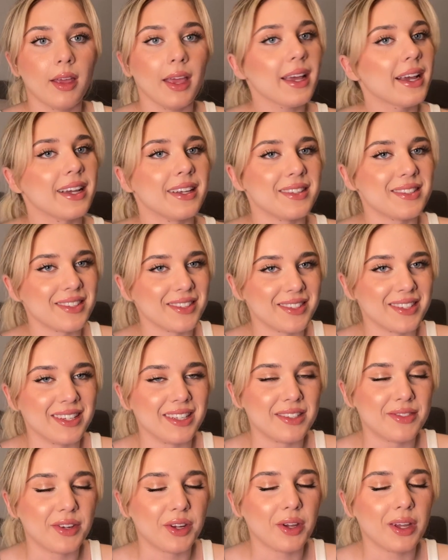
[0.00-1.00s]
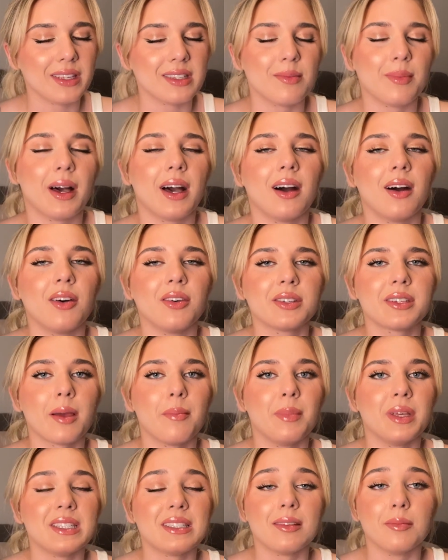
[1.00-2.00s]
Hey guys, so today's video is about
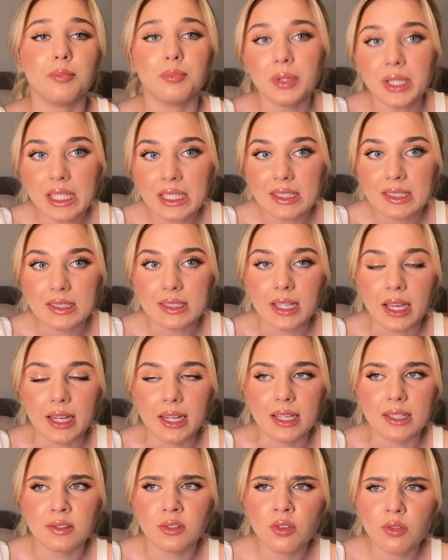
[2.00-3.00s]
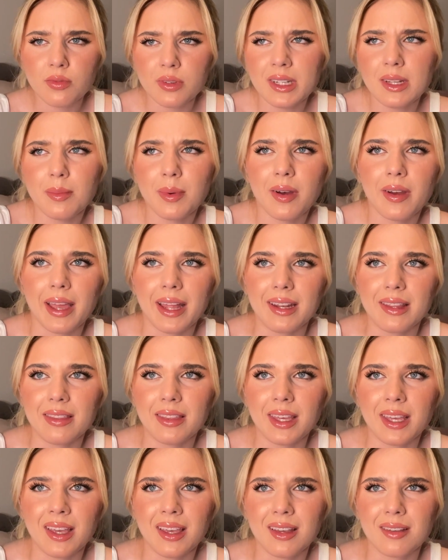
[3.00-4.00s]
Mr. Beast, and it is not really about
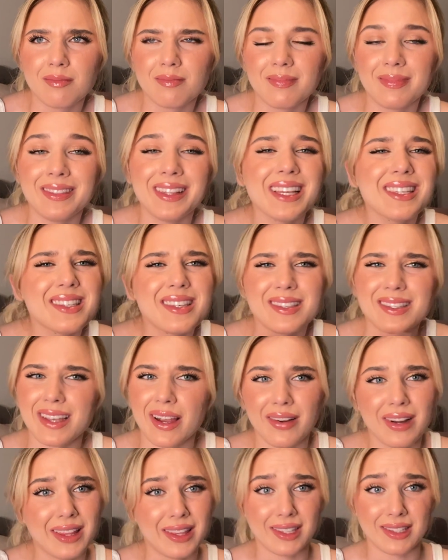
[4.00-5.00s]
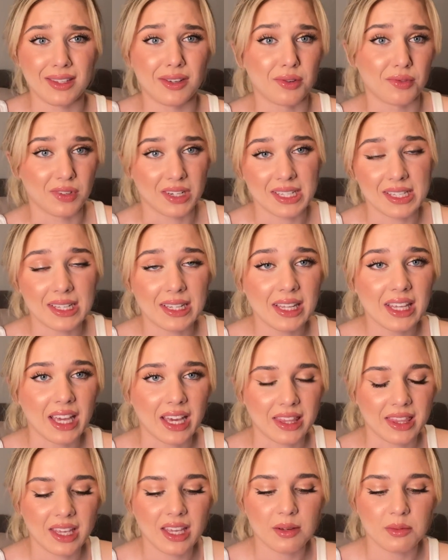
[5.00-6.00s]
anything necessarily he's done recently. I
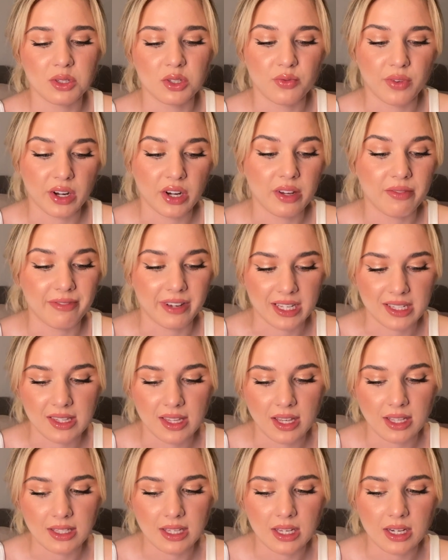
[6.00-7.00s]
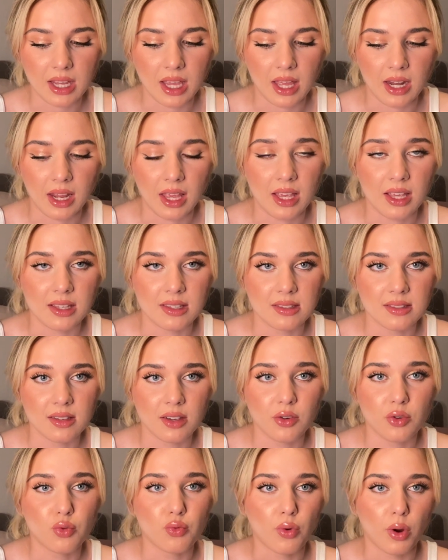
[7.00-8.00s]
think I'm just very fascinated in
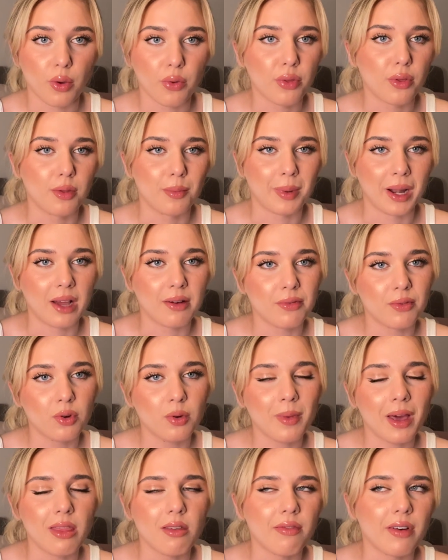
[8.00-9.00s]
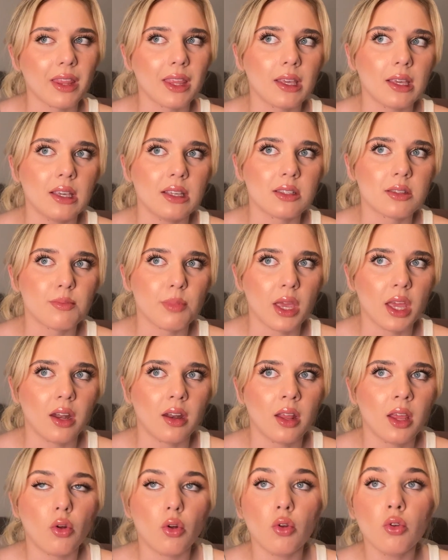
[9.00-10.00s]
his growth on the platform and the fact that he has
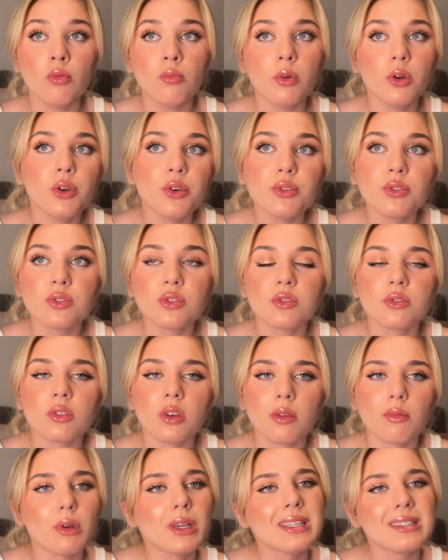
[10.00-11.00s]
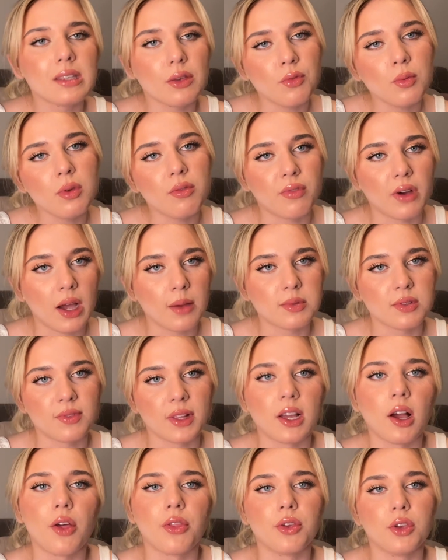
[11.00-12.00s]
been almost, well, he's given me vibes of
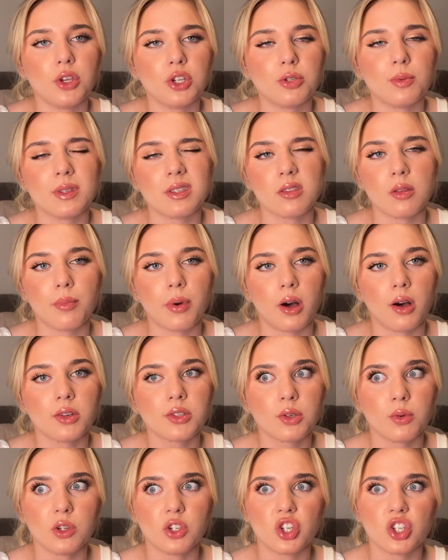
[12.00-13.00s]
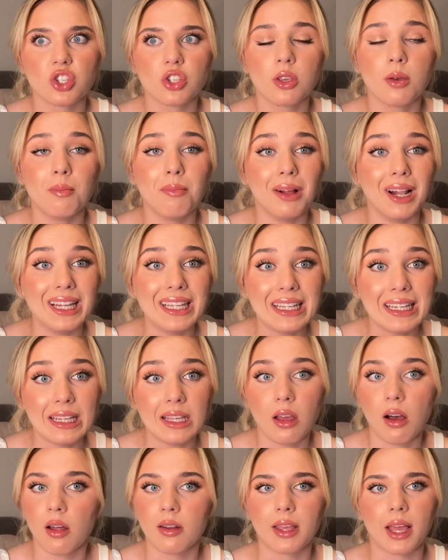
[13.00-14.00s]
like other YouTubers in the past who are just completely
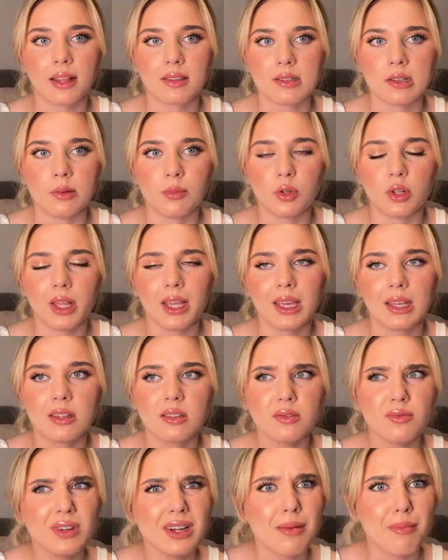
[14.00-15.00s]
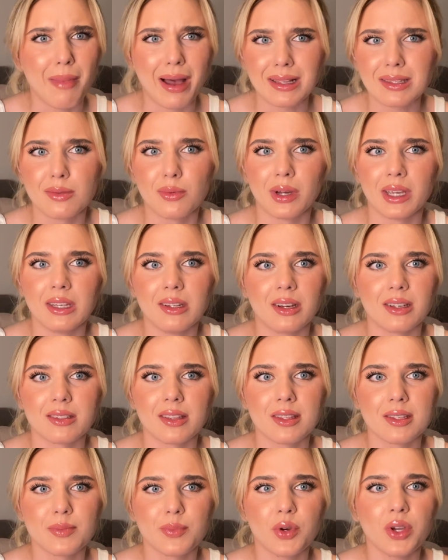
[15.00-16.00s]
uncancellable. Like, it doesn't really matter what he does at
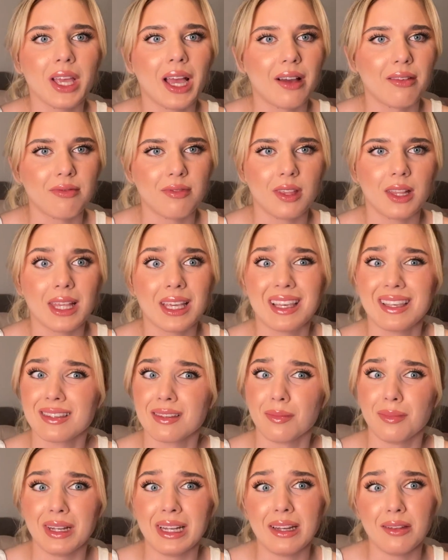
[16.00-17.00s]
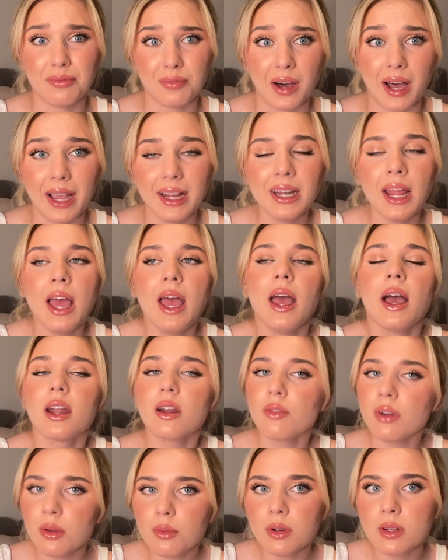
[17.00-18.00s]
this point. I feel like he's completely fine, and I
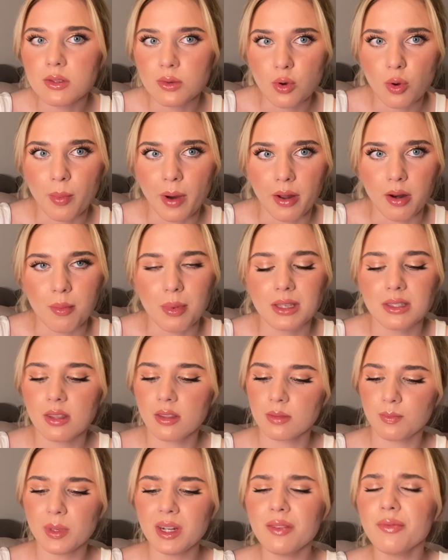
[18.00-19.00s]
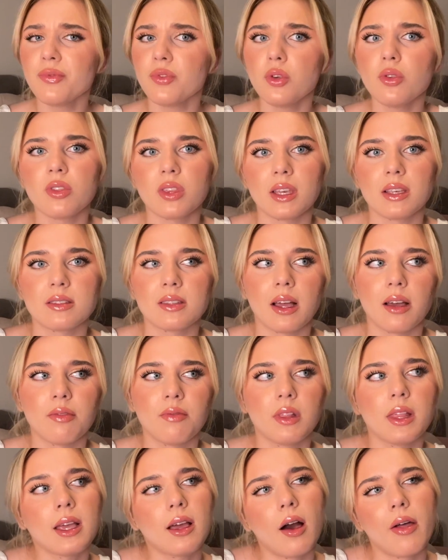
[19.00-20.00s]
really want to talk about it because there's been a few things that I
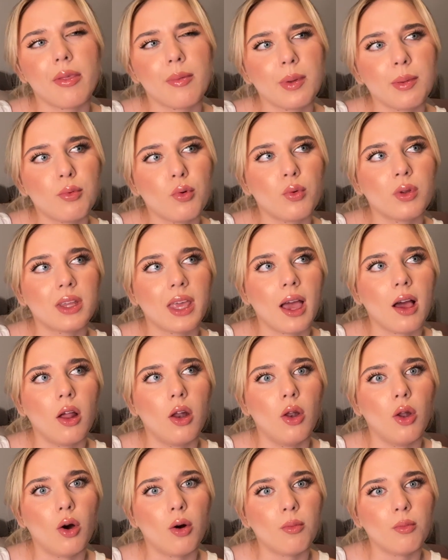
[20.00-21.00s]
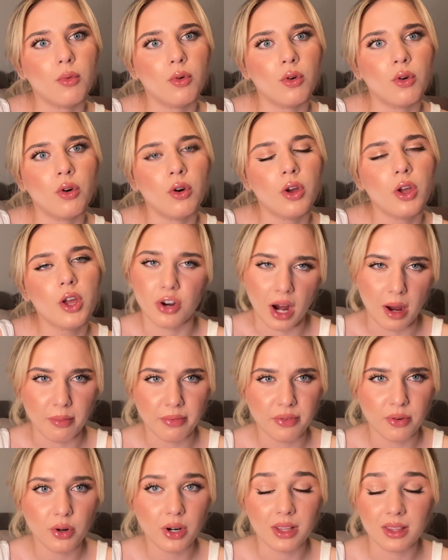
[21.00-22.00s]
feel like other people would get a lot more crap
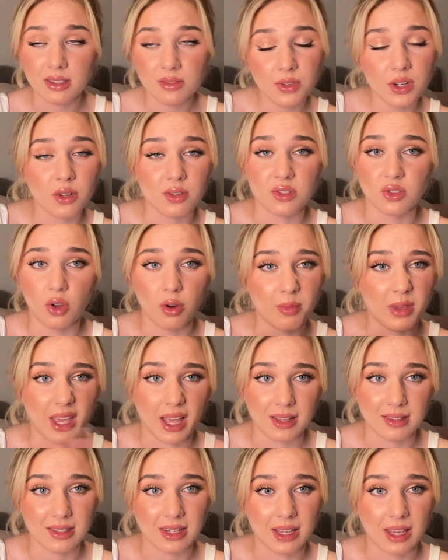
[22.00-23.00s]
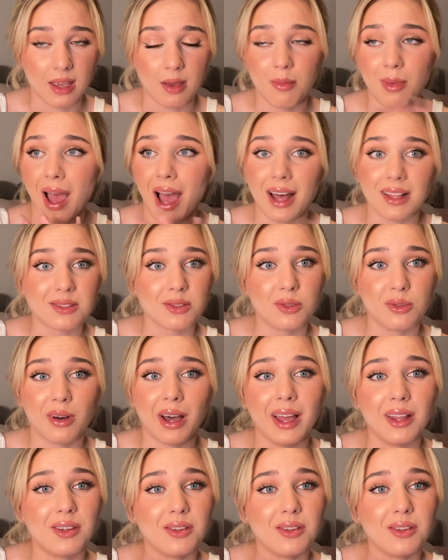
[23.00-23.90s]
for, and this video is not me cancelling him at all.